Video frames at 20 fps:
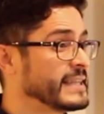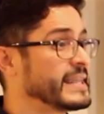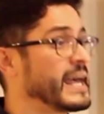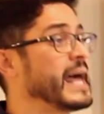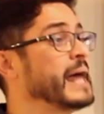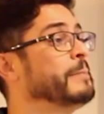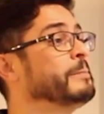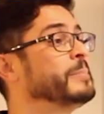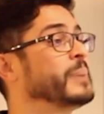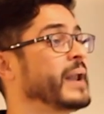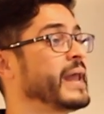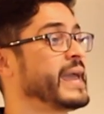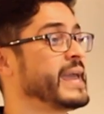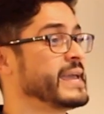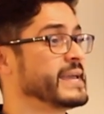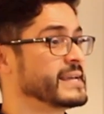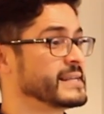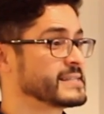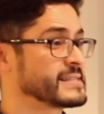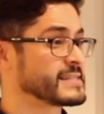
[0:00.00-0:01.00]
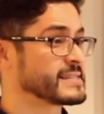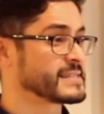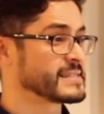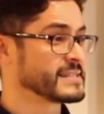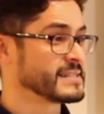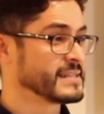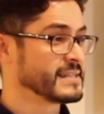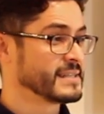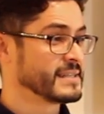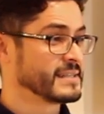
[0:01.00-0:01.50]
10 plagues.
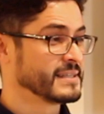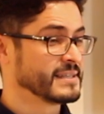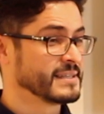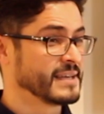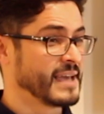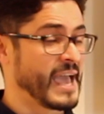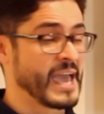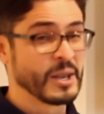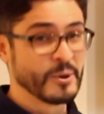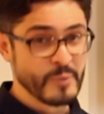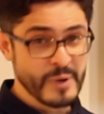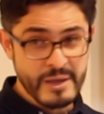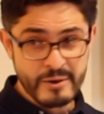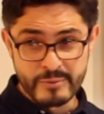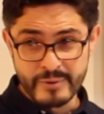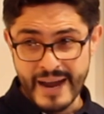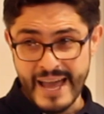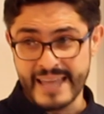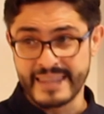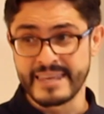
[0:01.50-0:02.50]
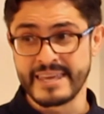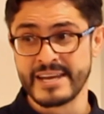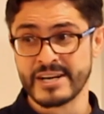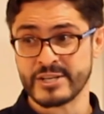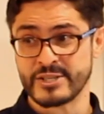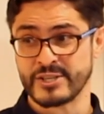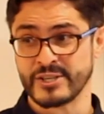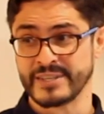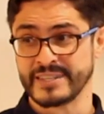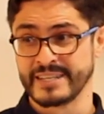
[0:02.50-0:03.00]
And we read
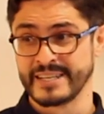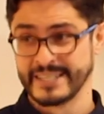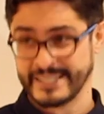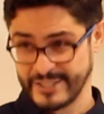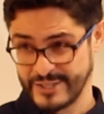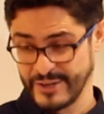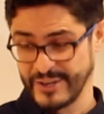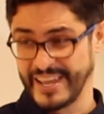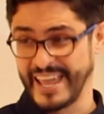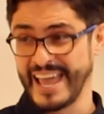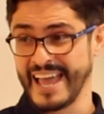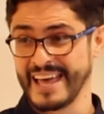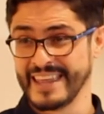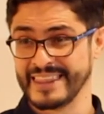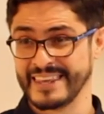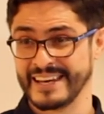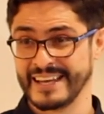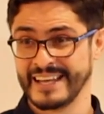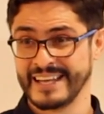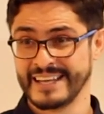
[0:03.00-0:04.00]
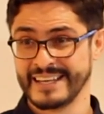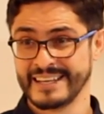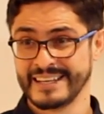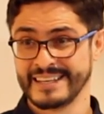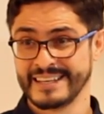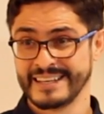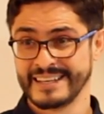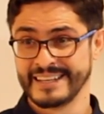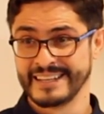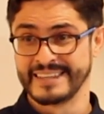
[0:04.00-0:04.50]
here together
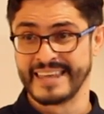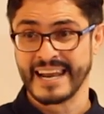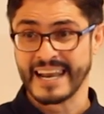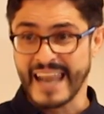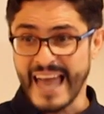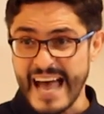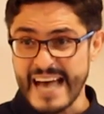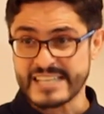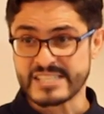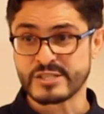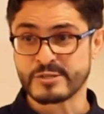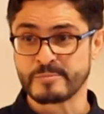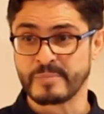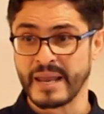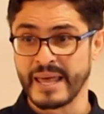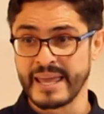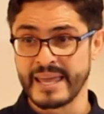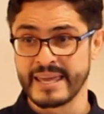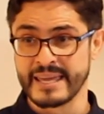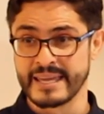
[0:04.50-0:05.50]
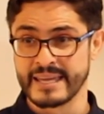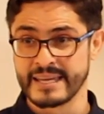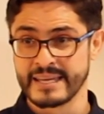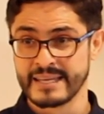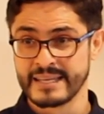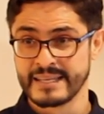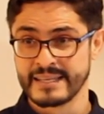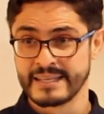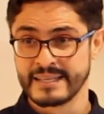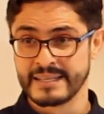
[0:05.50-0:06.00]
the last plague,
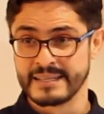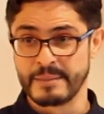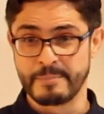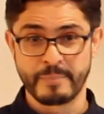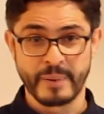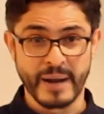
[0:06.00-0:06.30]
the